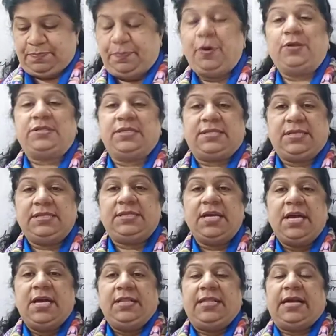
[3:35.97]
processes,
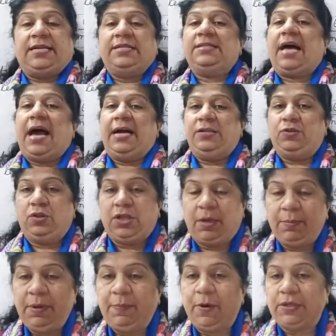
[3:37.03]
that is the
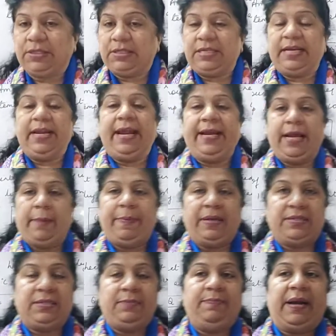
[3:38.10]
isothermal process and
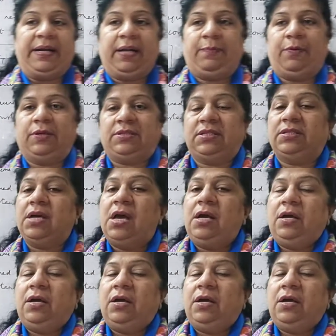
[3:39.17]
adiabatic process.